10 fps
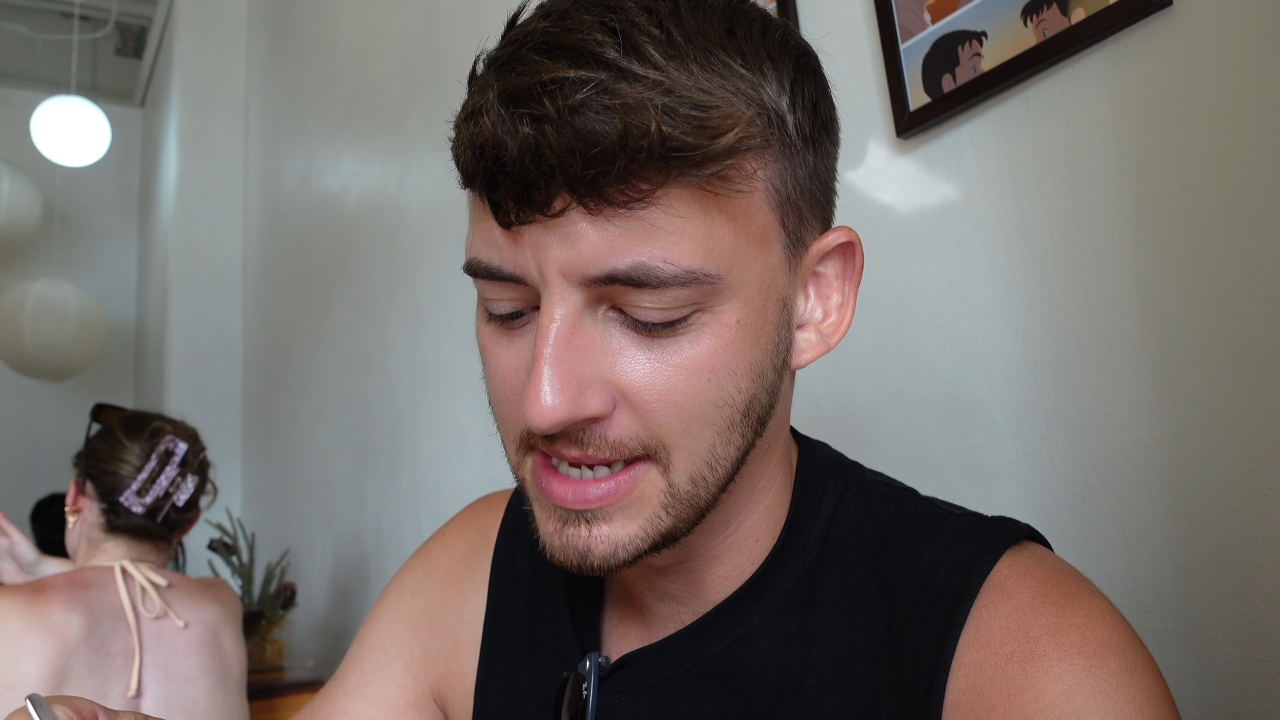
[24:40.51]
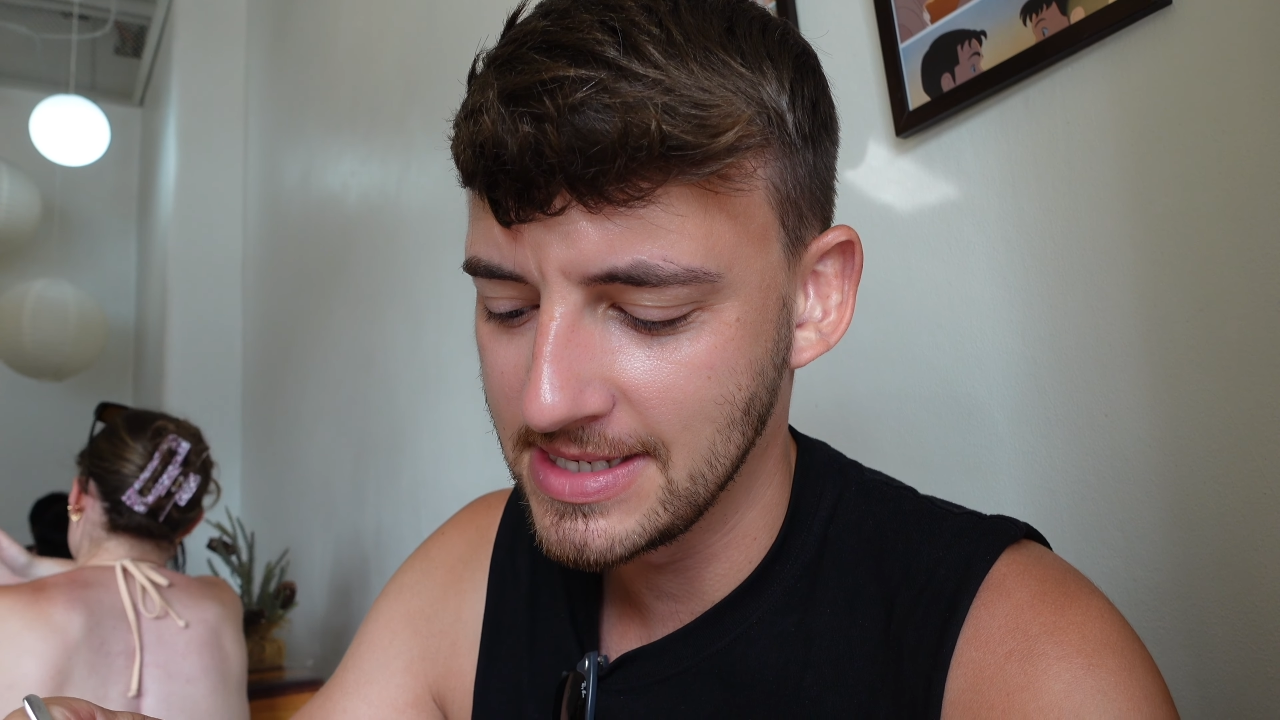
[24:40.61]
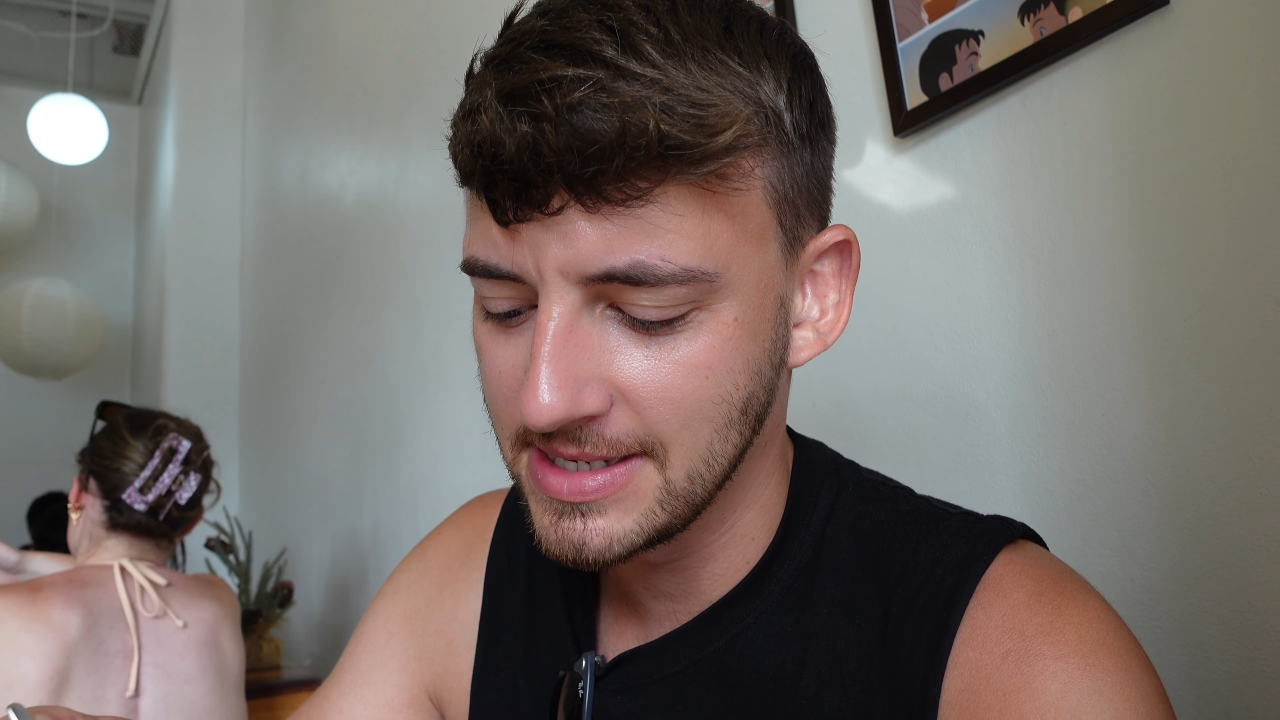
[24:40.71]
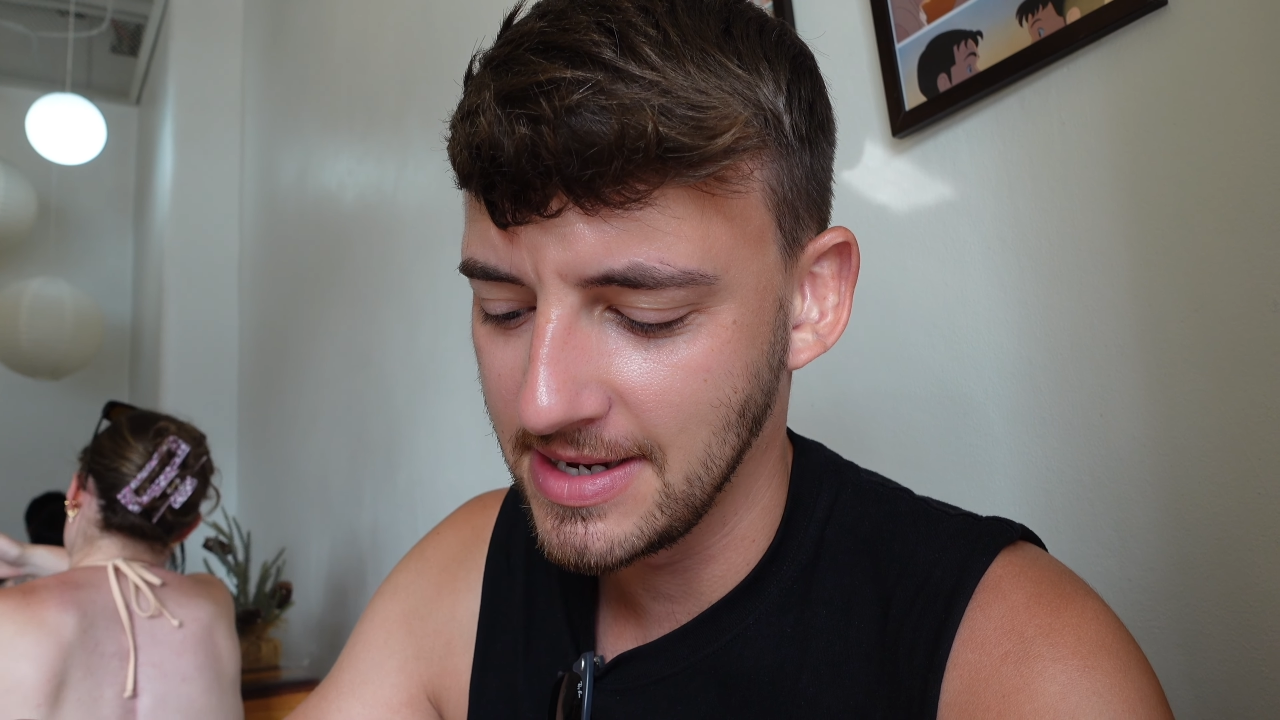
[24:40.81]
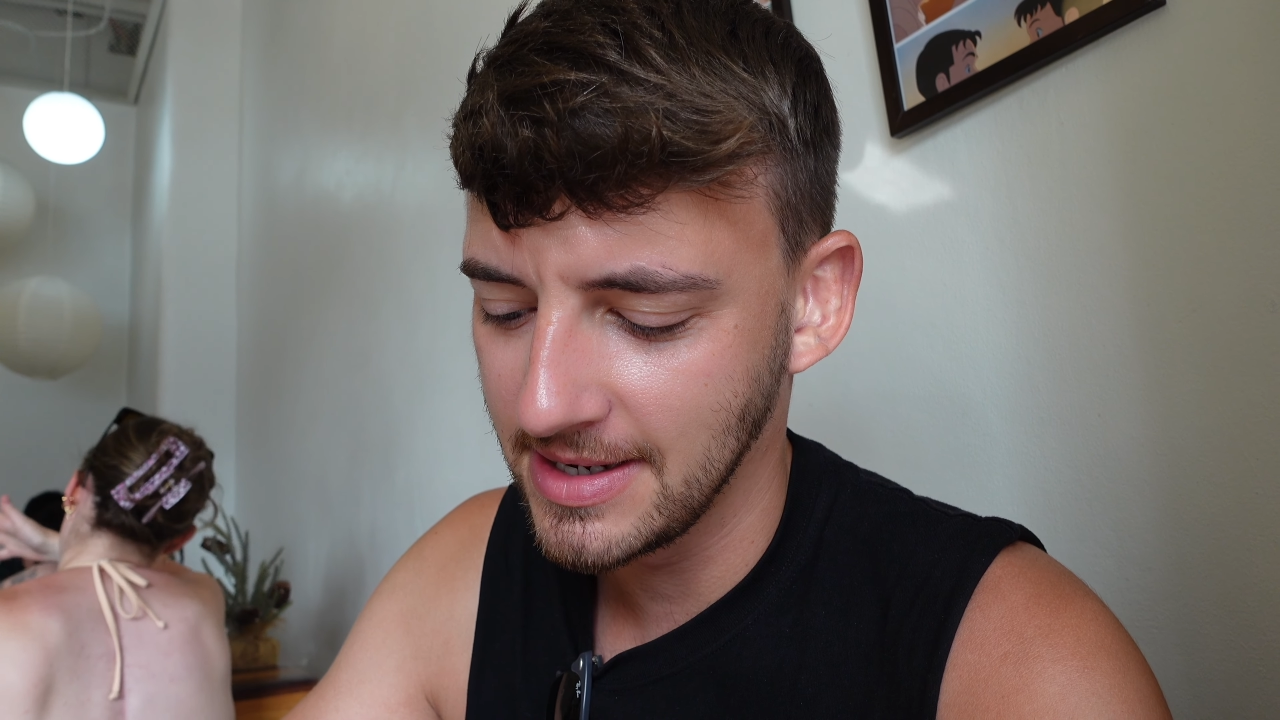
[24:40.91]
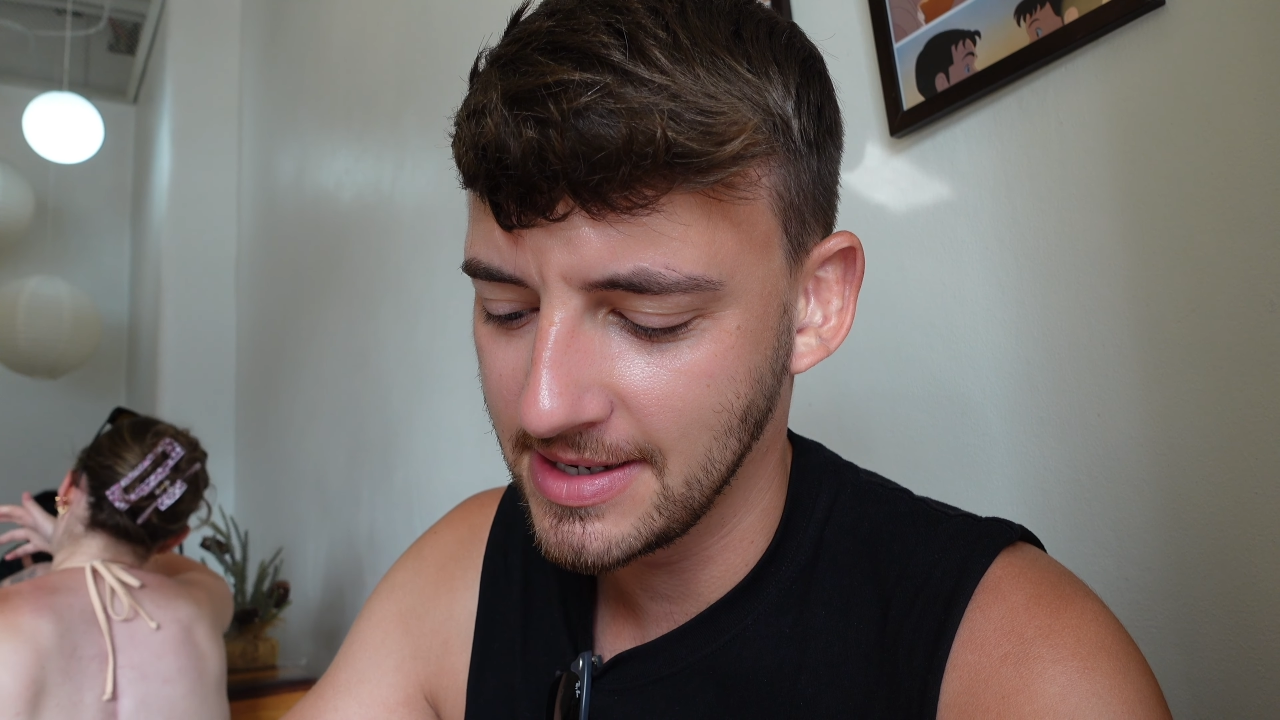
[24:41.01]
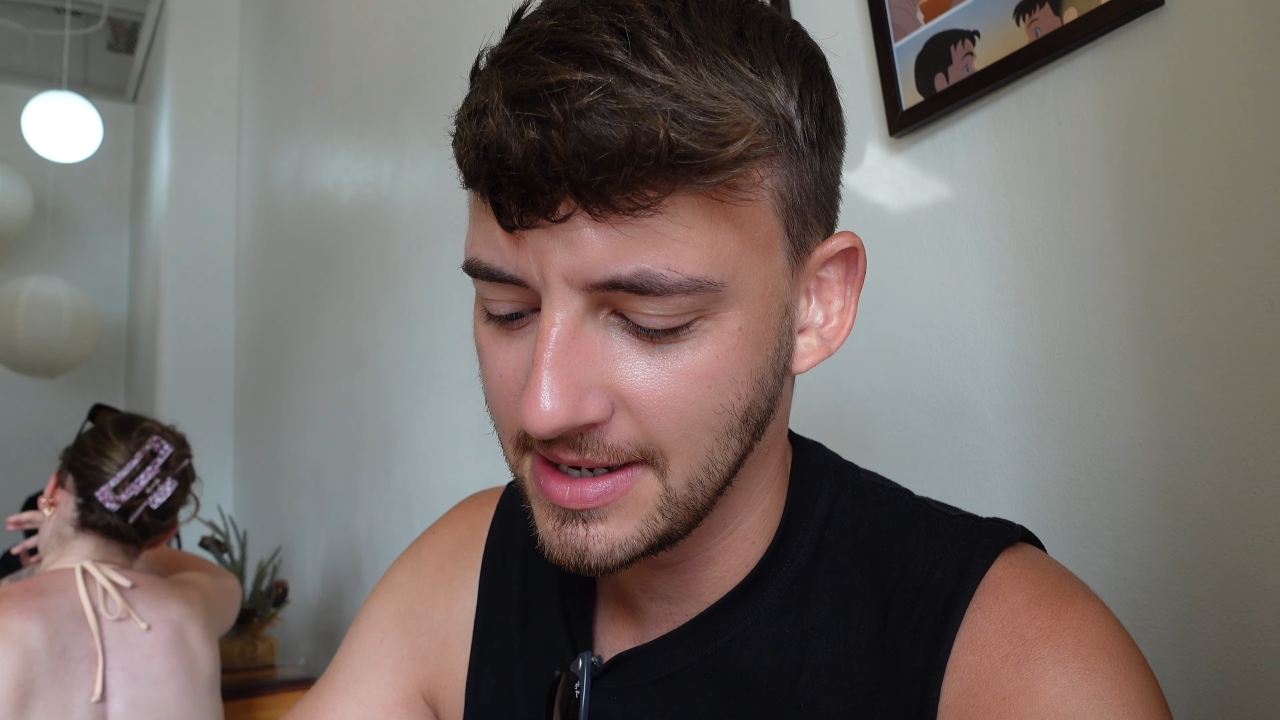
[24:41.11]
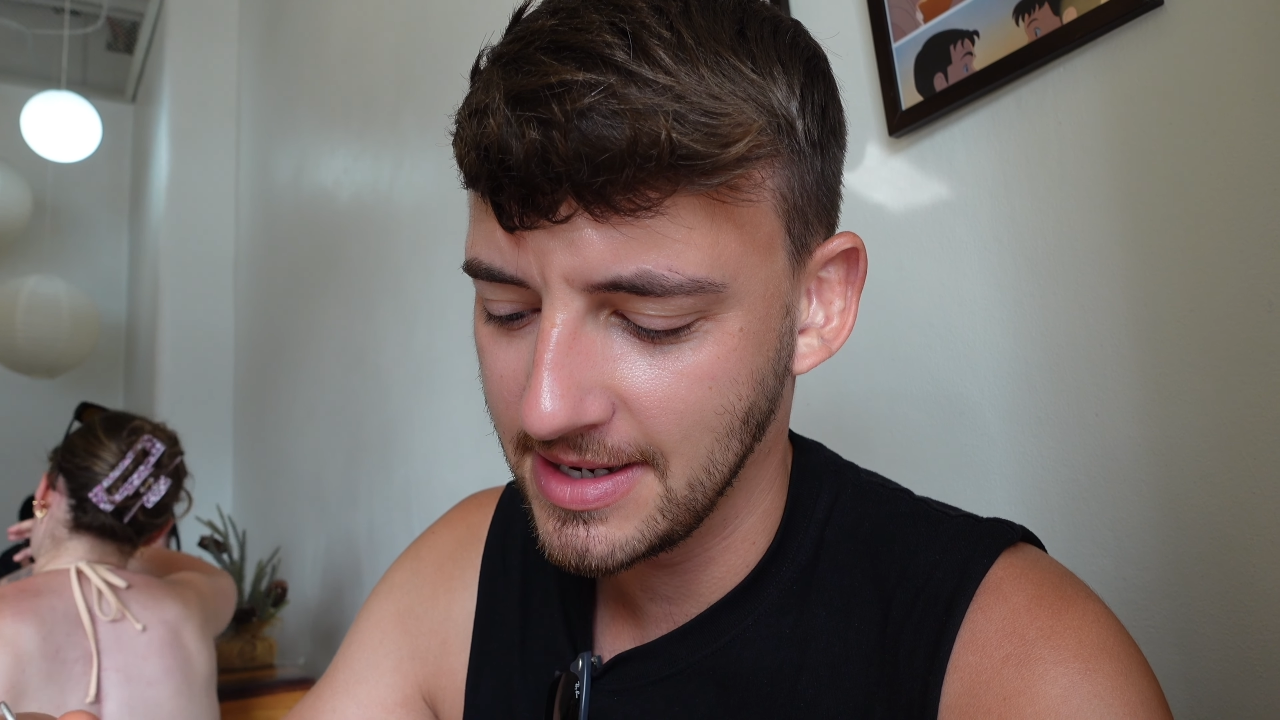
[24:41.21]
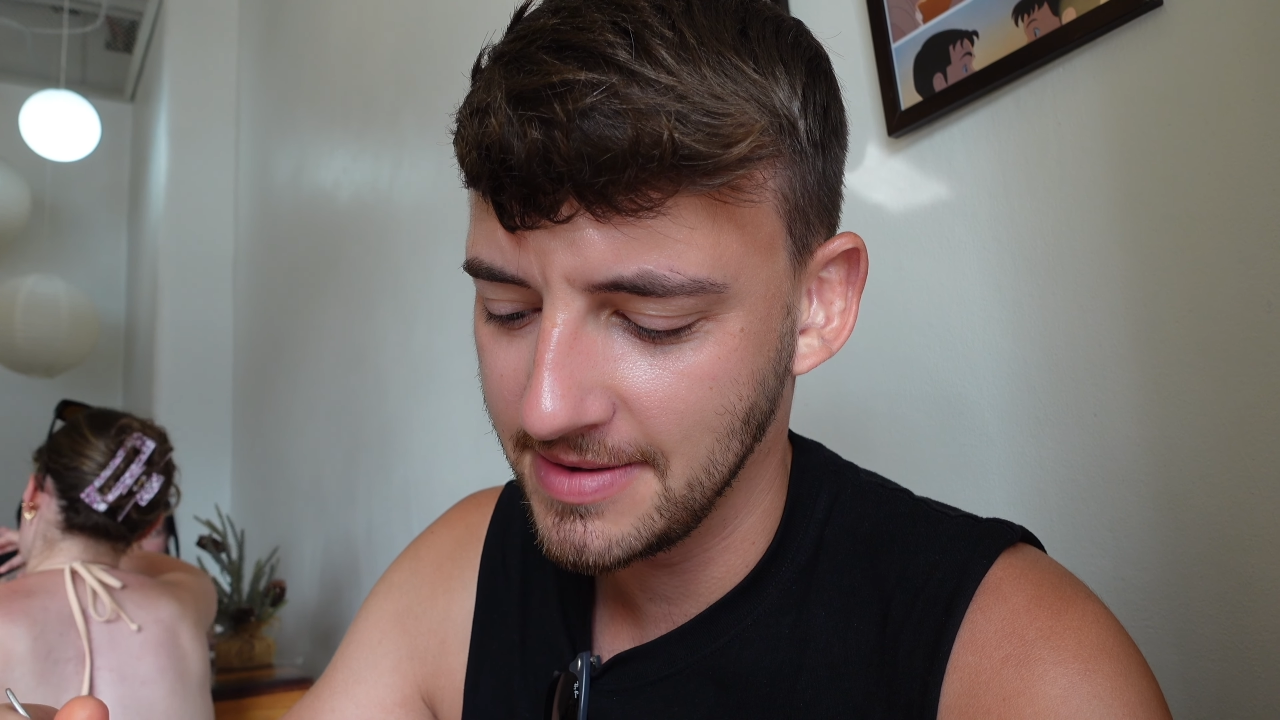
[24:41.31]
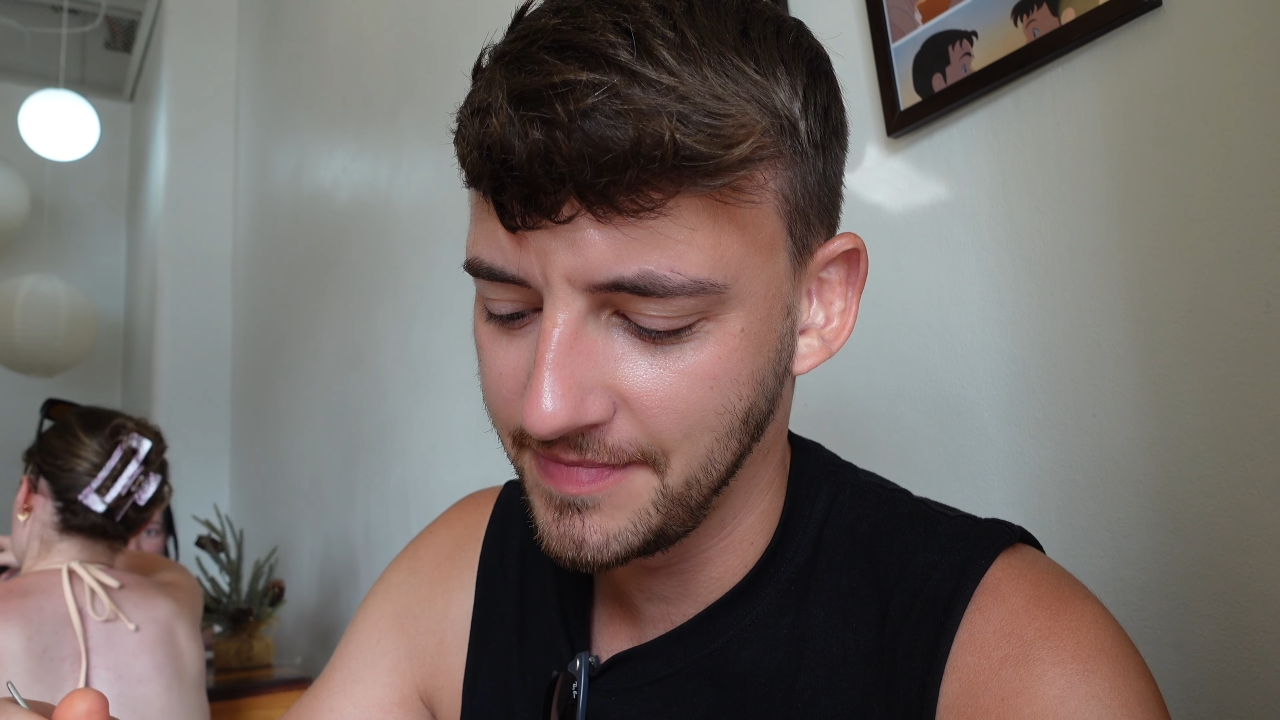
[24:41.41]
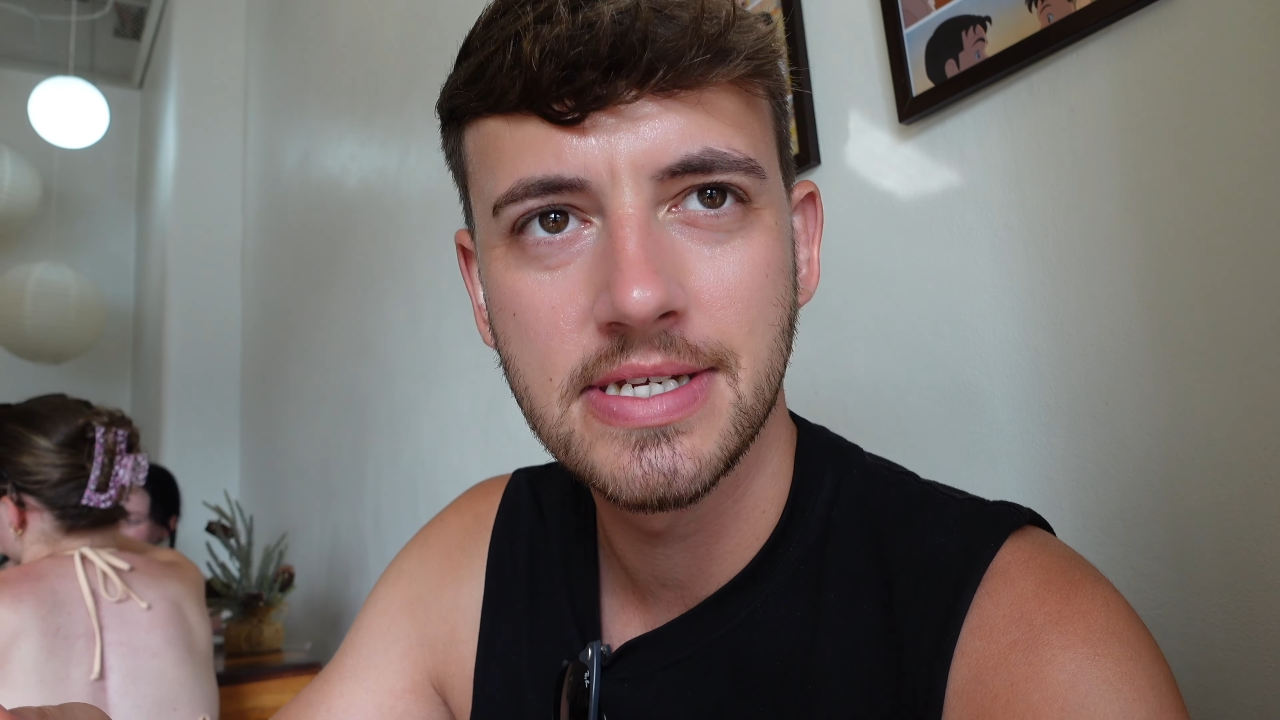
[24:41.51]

This is like a,